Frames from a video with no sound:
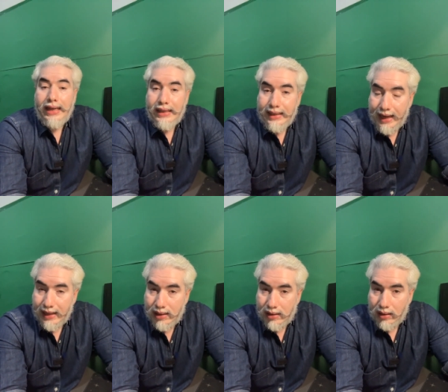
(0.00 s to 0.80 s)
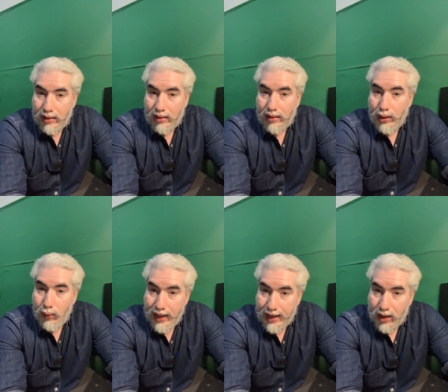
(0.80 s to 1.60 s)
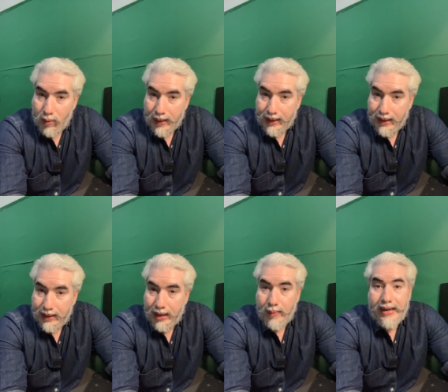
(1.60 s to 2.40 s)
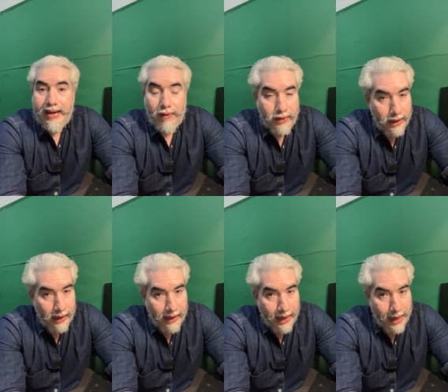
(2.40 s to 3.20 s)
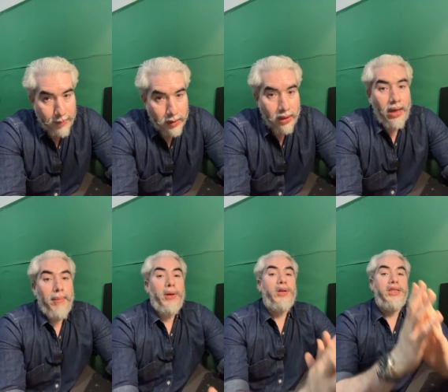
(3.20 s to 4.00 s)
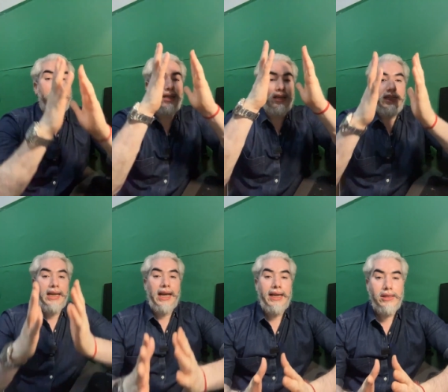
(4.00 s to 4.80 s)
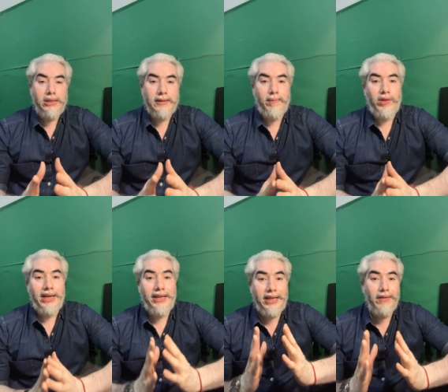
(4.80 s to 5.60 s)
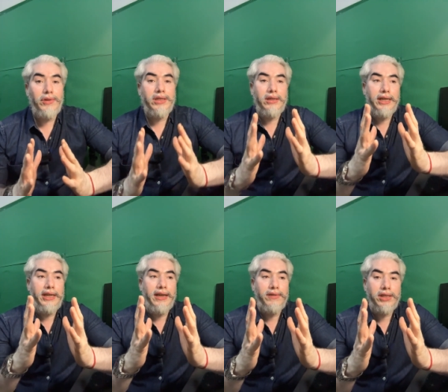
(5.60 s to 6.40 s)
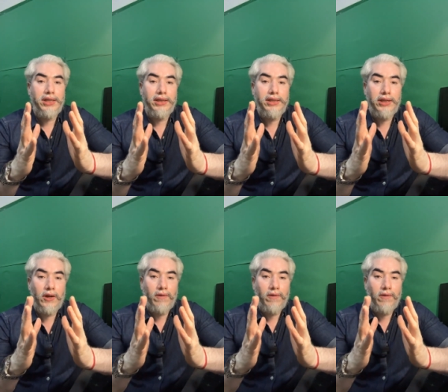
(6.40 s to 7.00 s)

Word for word: And yes, doing chiropractic therapy definitely helps because it realigns it gives a, it gives a certain